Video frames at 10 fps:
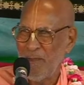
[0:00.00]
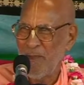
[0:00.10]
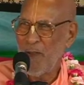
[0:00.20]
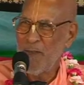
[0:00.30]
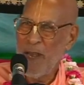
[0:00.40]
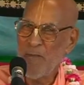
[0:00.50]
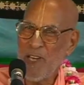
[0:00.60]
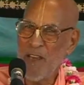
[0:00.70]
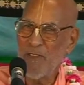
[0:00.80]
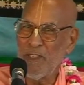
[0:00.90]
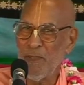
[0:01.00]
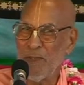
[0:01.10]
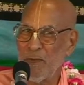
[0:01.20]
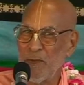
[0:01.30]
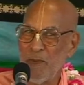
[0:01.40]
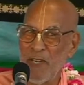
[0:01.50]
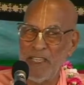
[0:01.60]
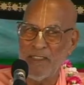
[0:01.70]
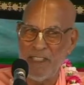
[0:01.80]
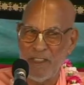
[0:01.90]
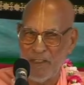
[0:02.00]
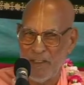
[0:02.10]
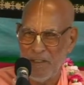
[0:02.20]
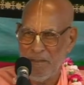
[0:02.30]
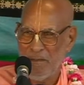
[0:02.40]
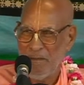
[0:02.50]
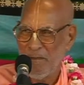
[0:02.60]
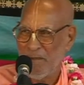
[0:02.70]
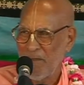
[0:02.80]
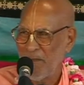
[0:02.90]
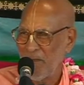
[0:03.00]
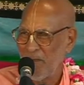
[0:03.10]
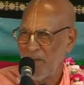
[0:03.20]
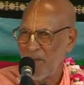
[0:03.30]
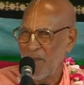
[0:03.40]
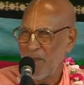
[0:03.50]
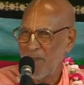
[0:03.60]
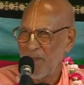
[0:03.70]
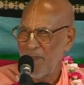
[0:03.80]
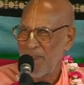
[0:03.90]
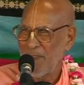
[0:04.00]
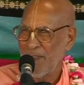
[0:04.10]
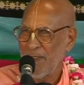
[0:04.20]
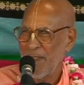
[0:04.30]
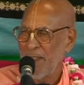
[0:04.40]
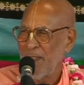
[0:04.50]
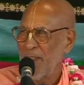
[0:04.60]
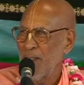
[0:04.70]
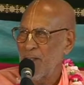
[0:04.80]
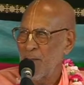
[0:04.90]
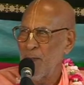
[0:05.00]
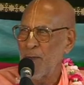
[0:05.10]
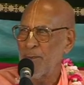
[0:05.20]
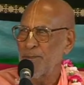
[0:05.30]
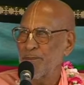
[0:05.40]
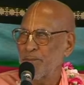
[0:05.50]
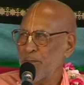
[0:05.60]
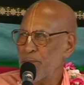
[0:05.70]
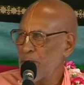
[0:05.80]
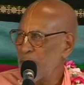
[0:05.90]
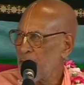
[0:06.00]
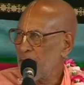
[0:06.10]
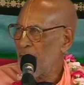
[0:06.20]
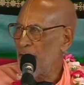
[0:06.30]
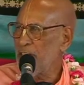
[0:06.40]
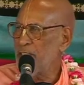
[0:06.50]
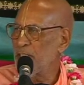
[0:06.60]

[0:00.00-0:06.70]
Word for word: Raghuram Thakur used to do like this. Mm. So, first